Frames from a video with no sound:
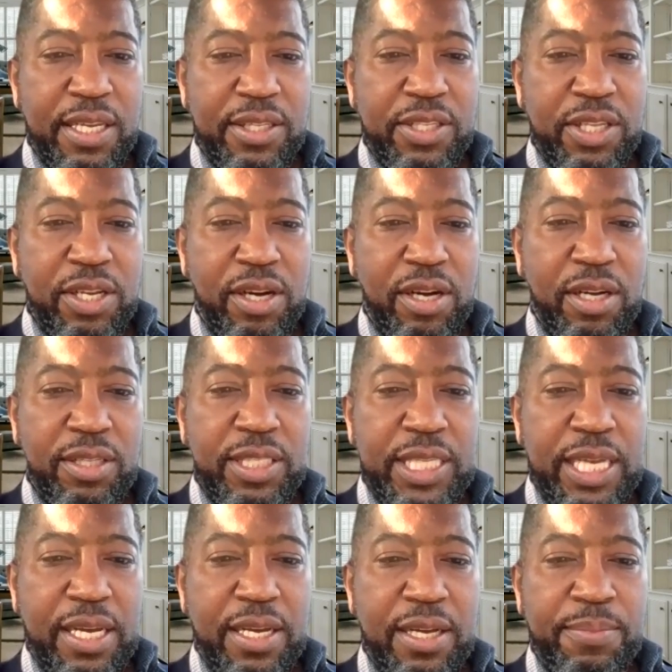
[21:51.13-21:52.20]
it's called
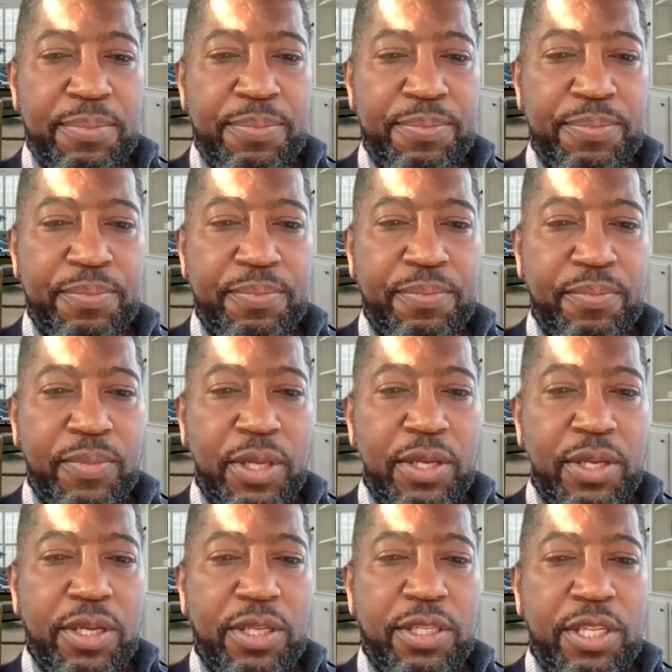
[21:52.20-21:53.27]
um,
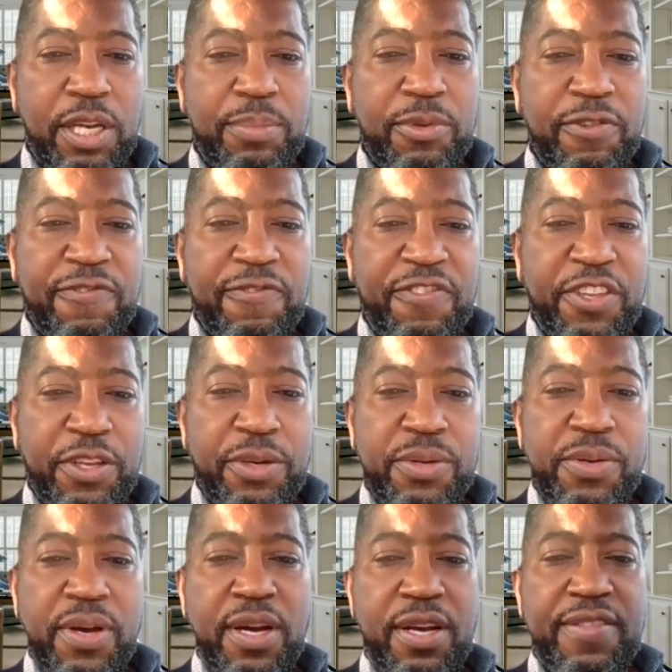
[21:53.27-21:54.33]
Double
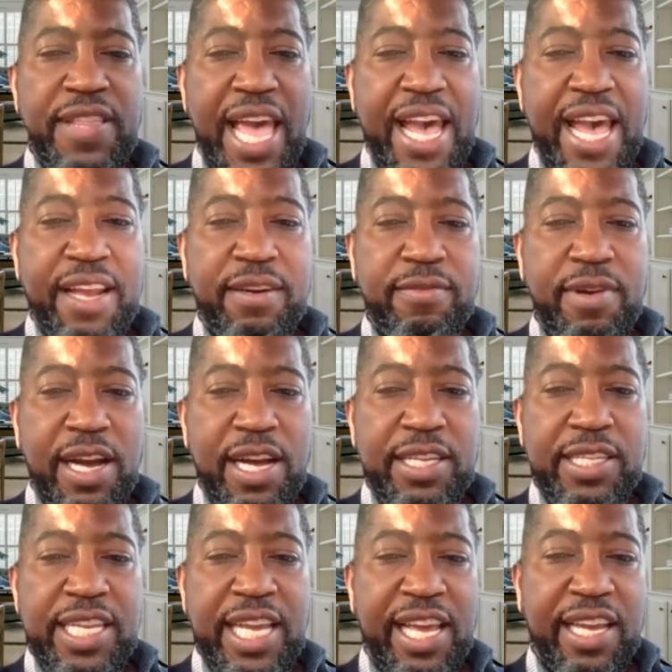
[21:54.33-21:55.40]
View of the
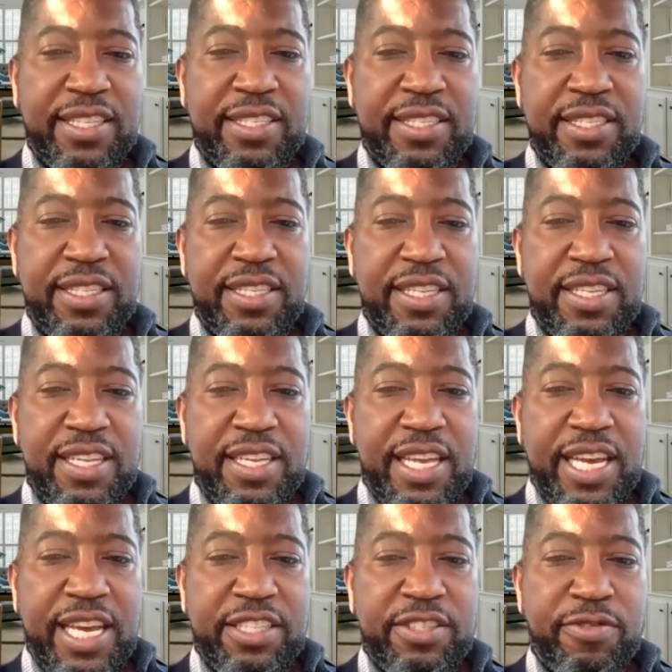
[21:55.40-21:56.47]
Adirondacks
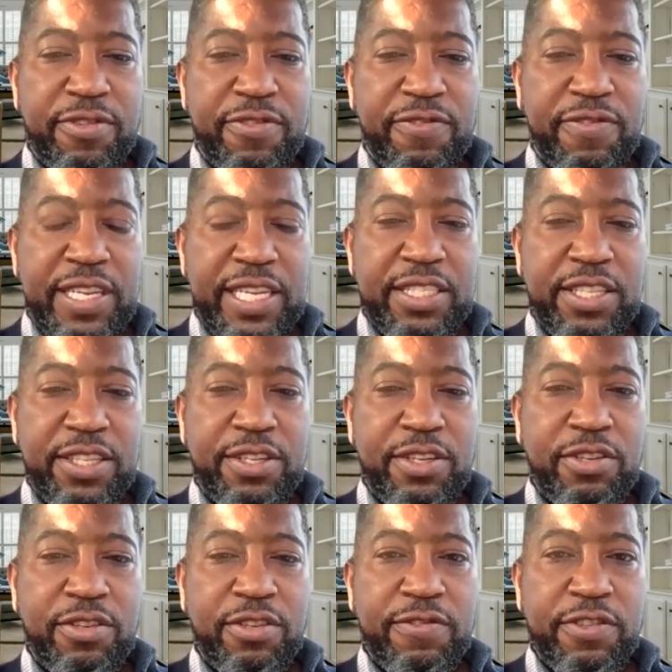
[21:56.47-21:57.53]
as reflected
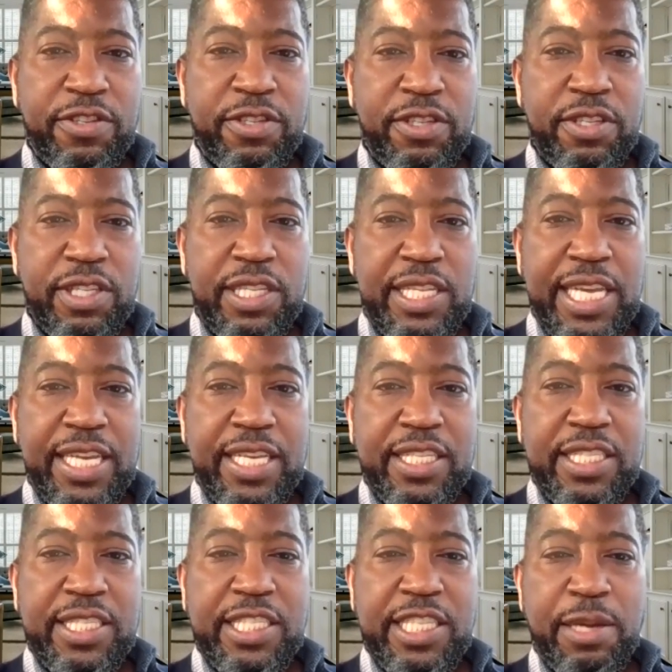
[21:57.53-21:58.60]
over Lake
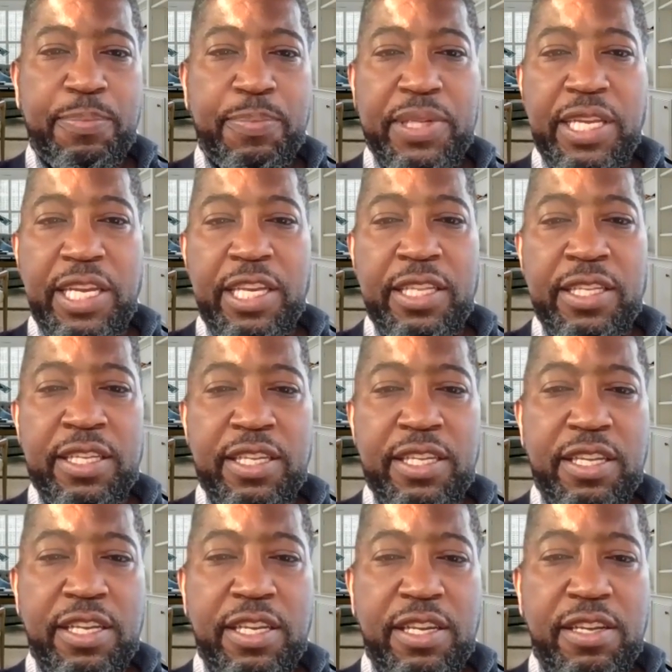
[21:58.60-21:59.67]
Champlain
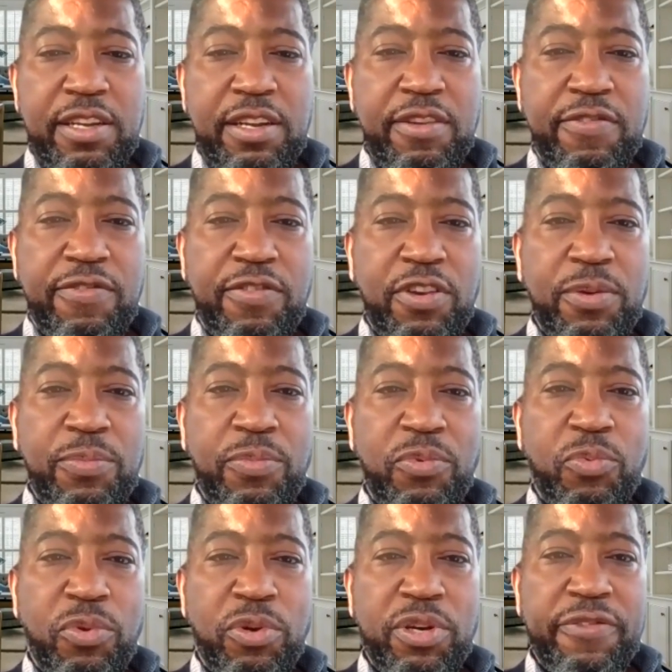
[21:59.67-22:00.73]
from
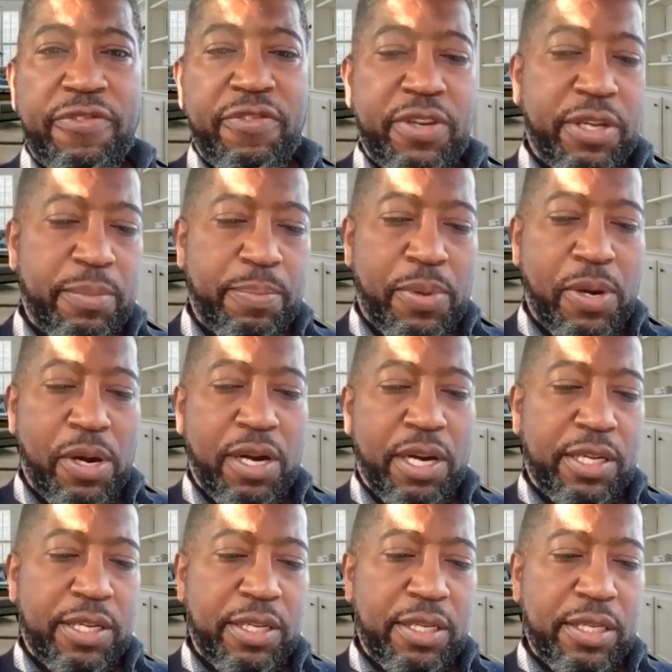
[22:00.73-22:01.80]
Waterfront
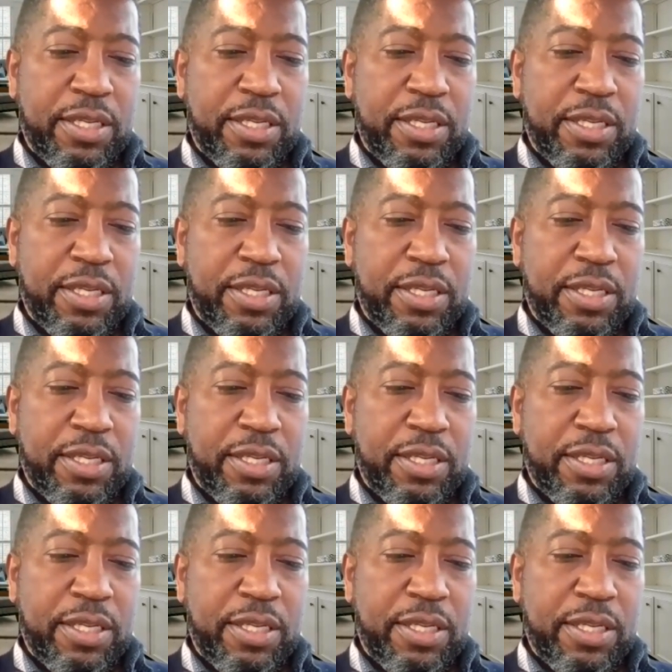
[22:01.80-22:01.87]
Park,